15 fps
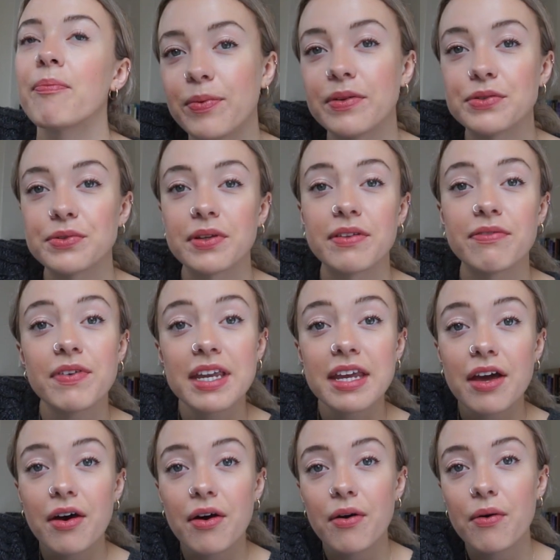Hope you enjoyed the
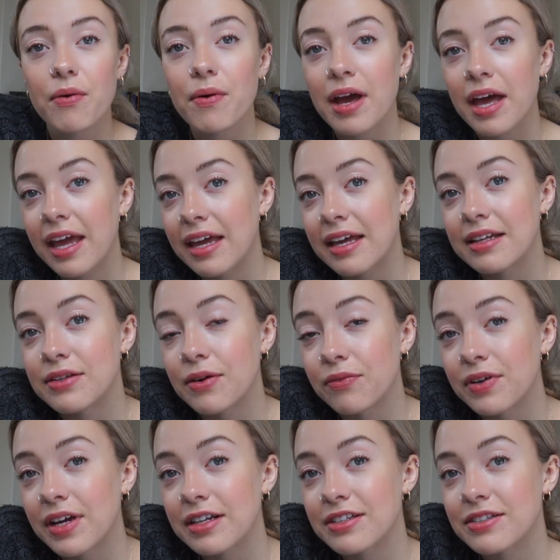video, and don't
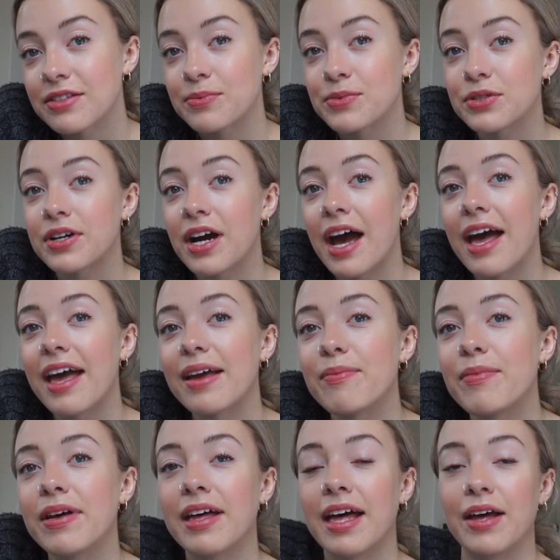forget to subscribe.
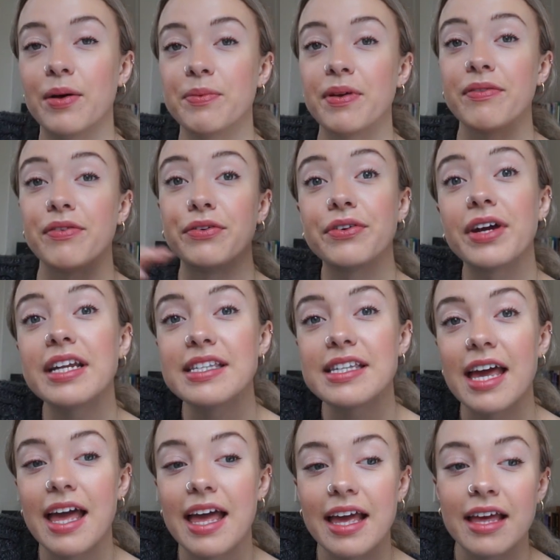I hope you have a great
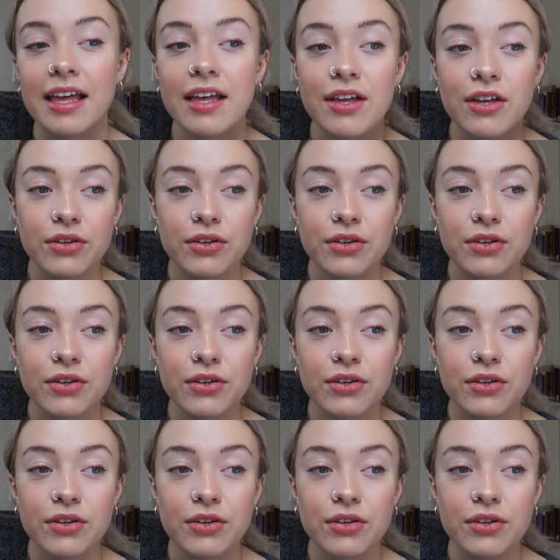day.